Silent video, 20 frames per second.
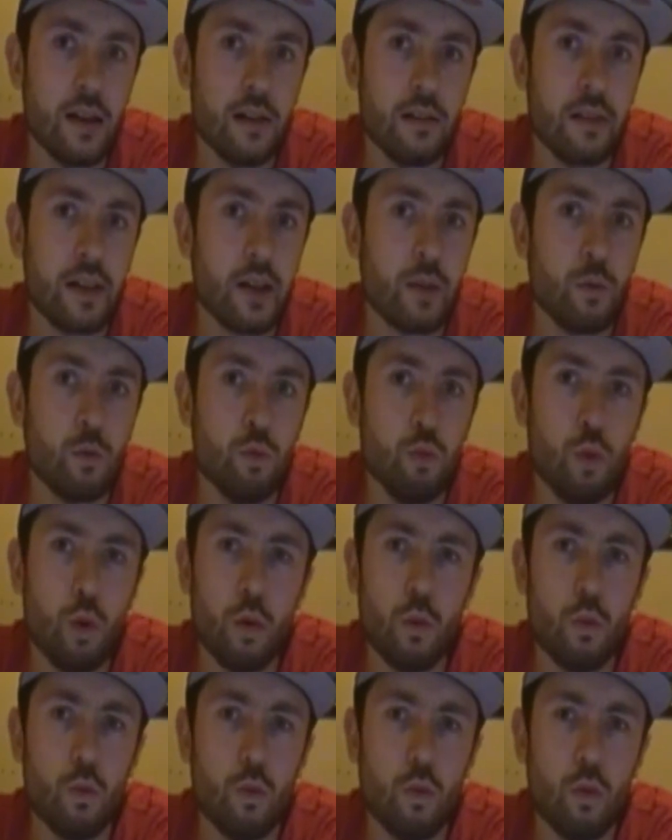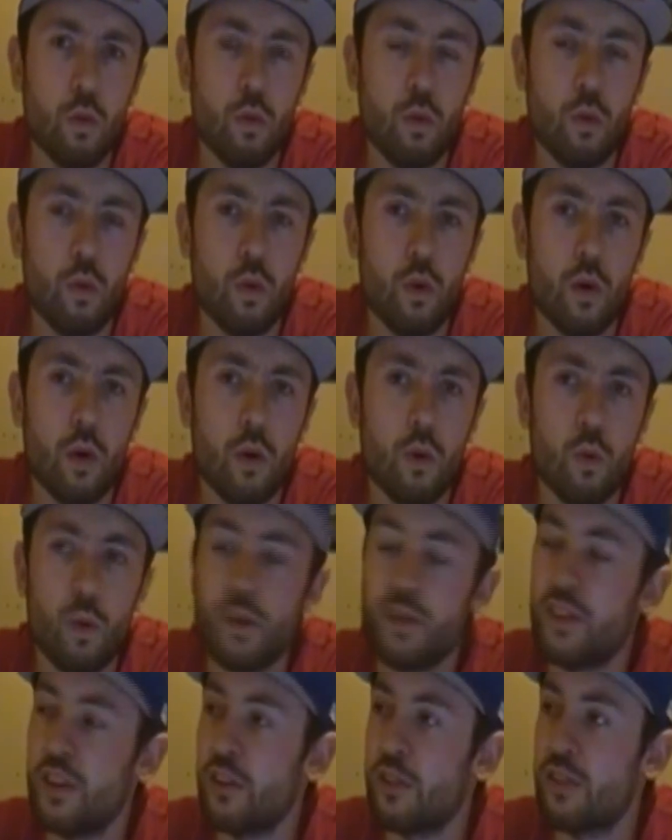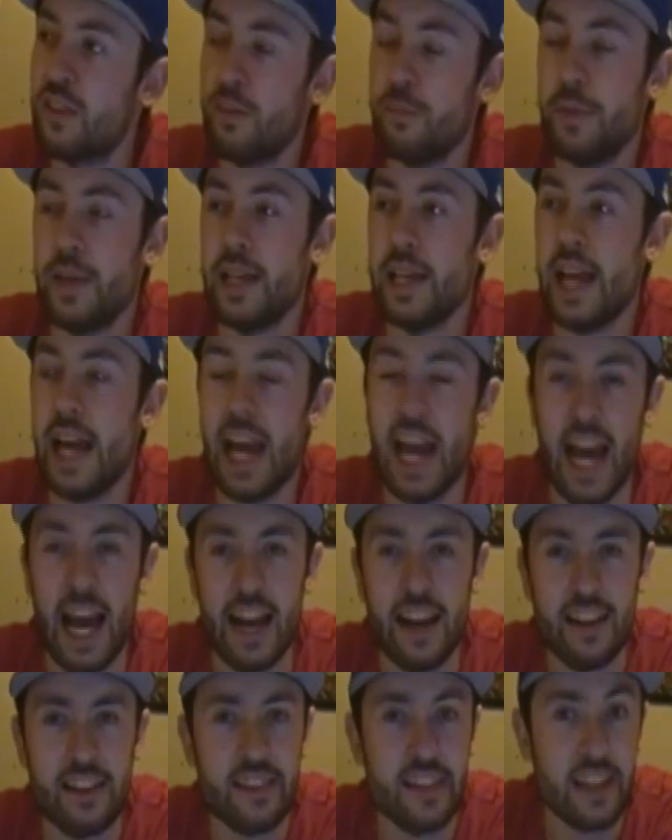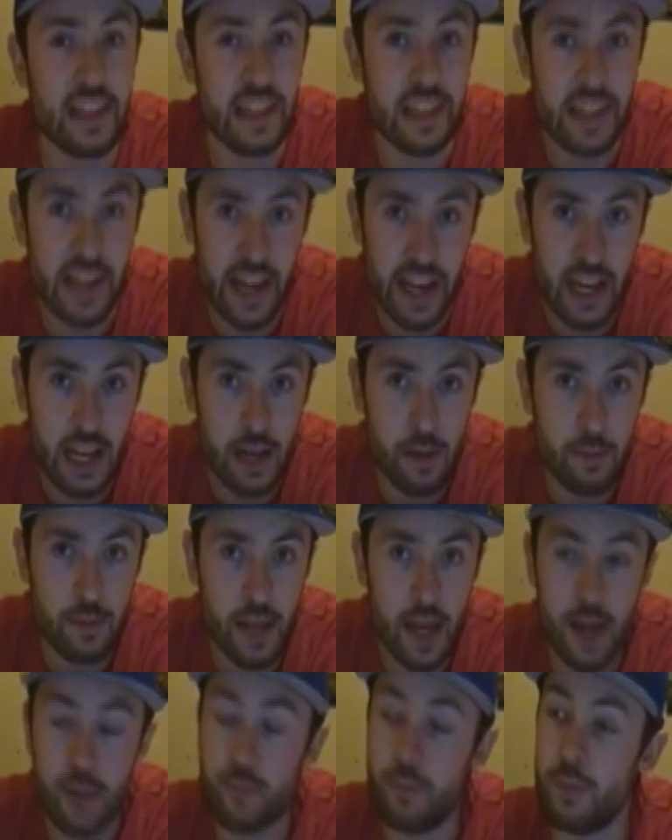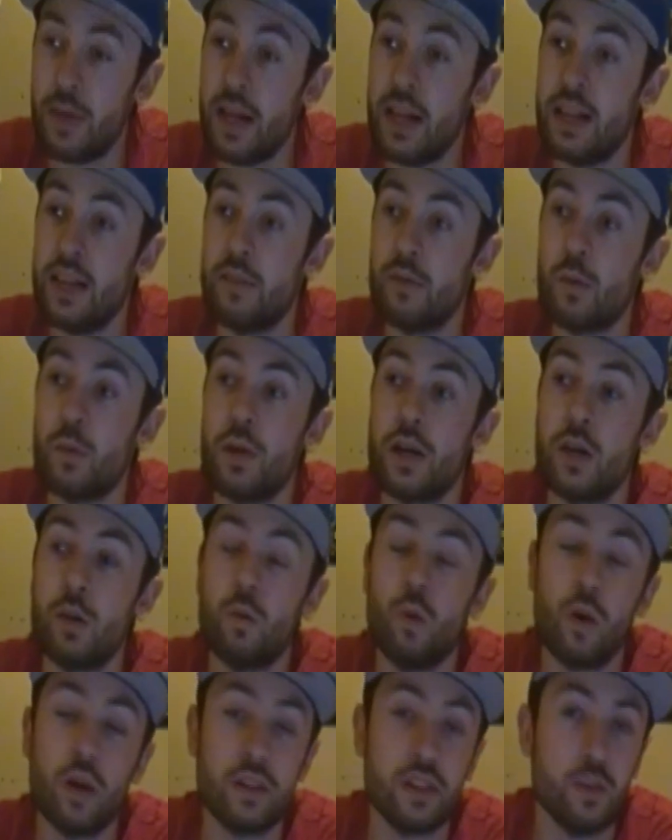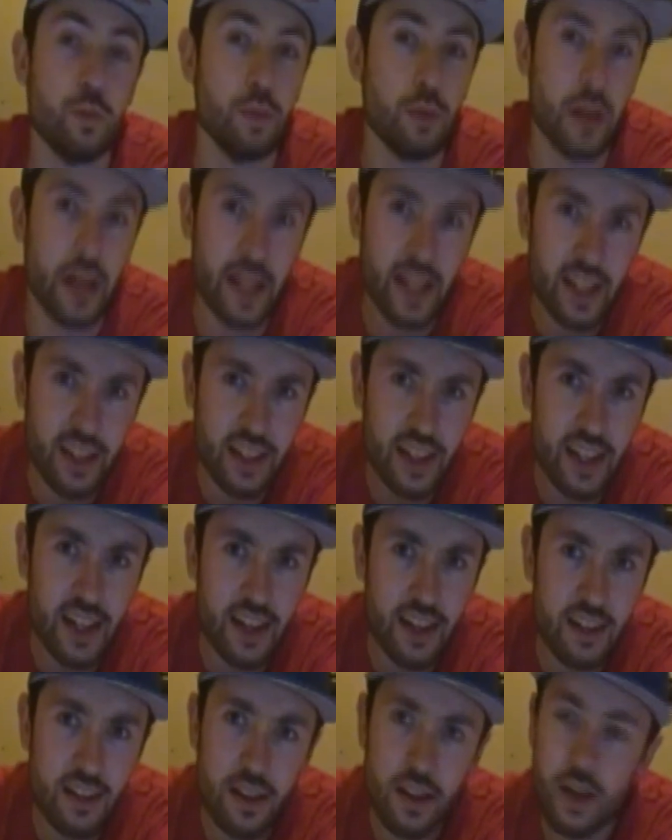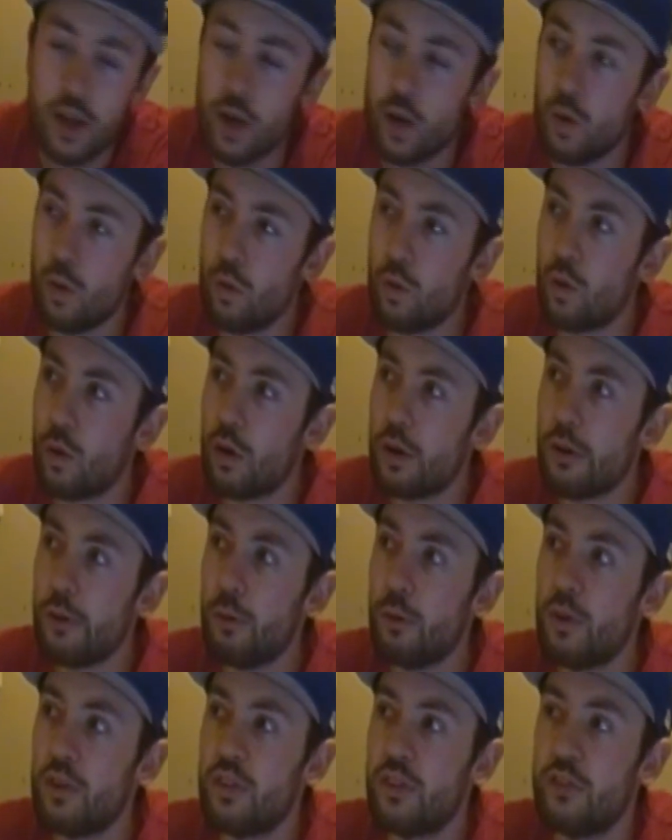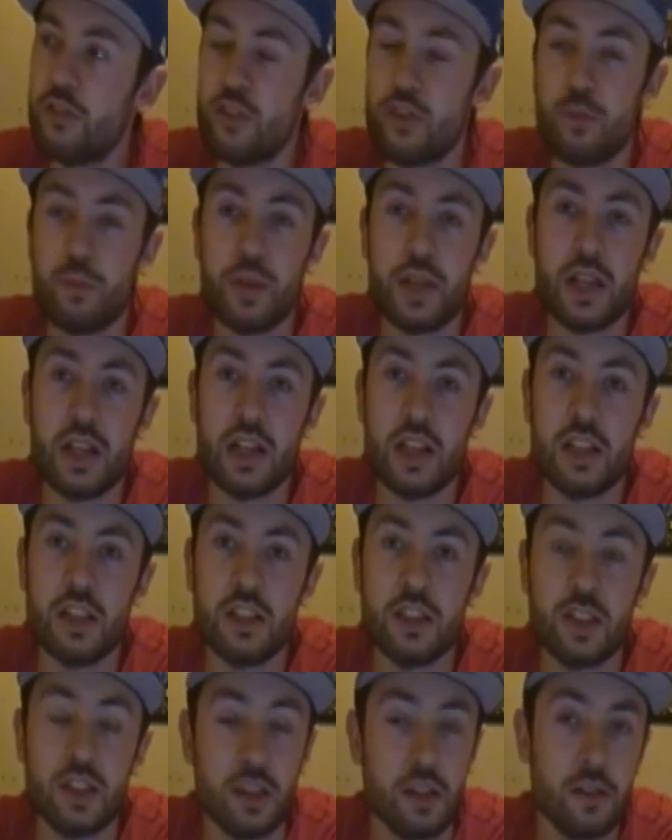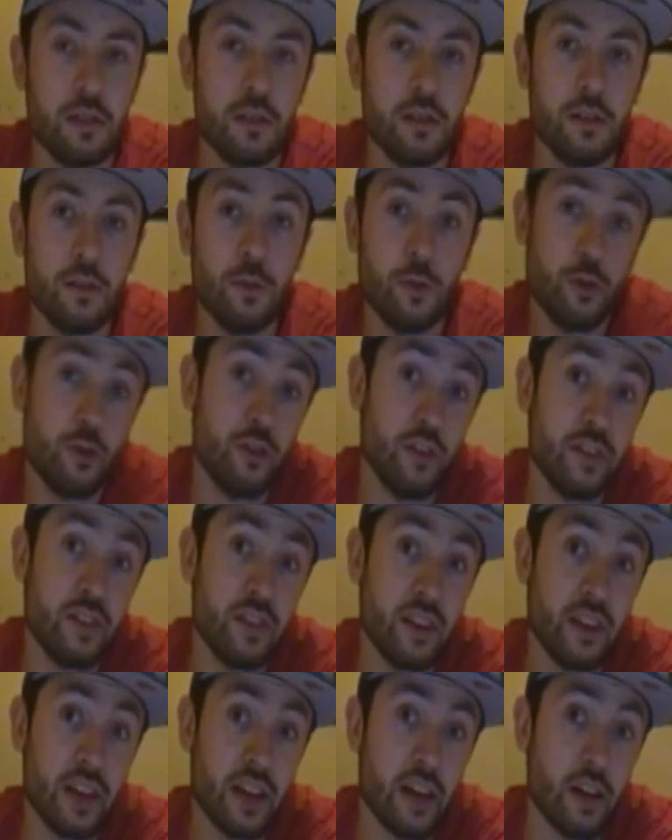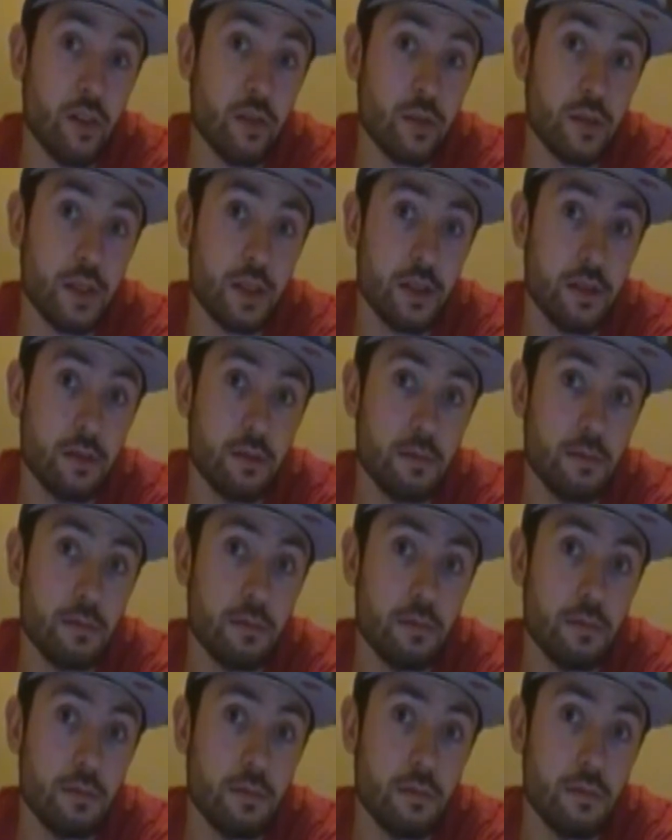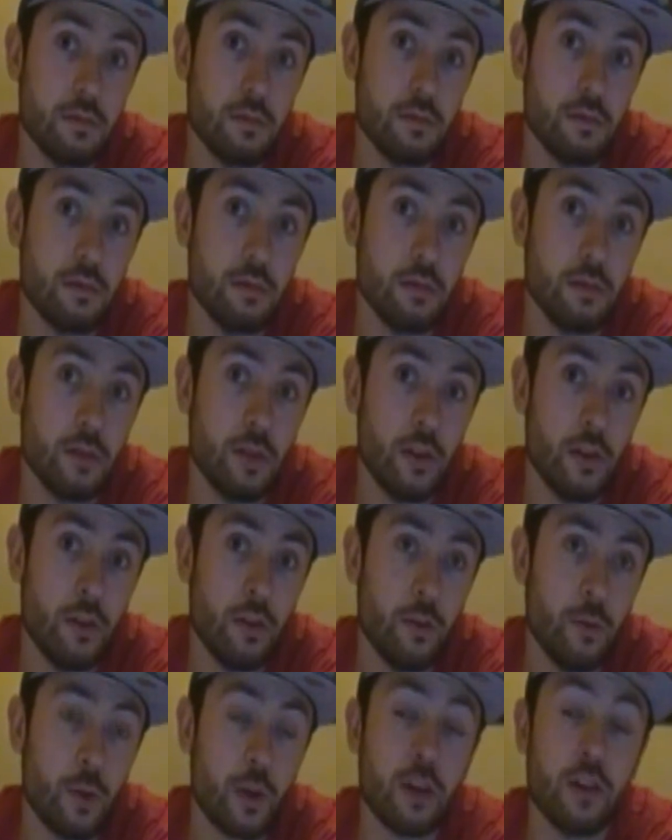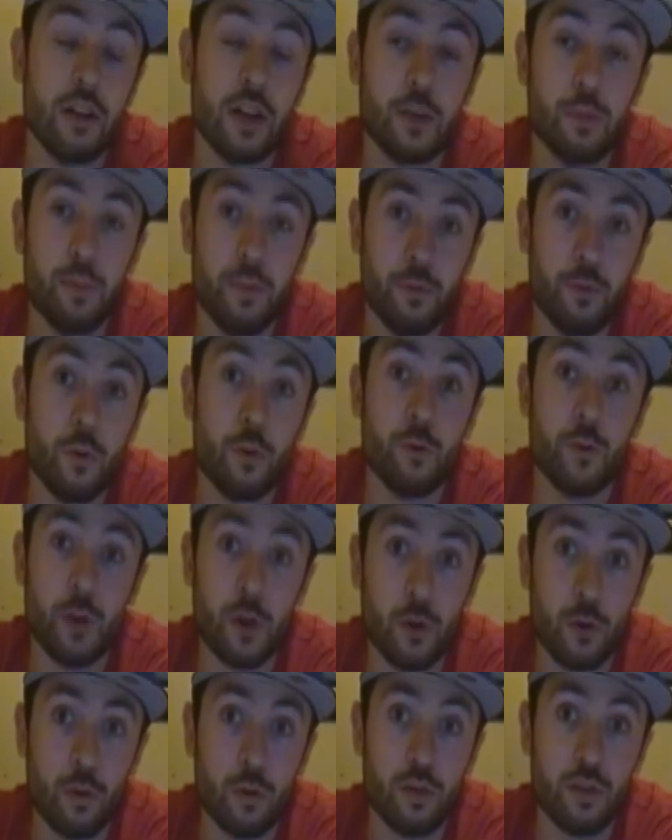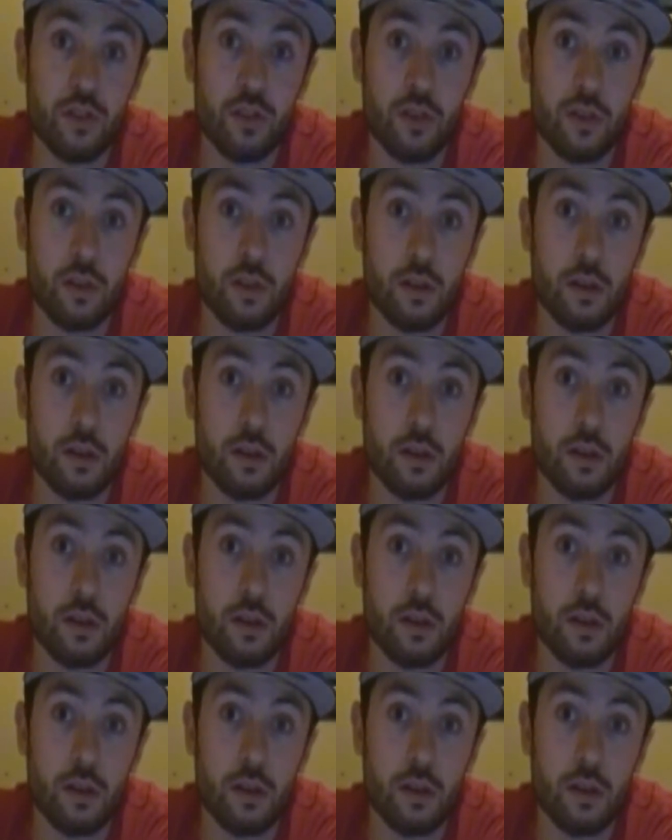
Like, what? Was there something added to the game that made everybody want to play it again? Or was it just because for shits and giggles? For views?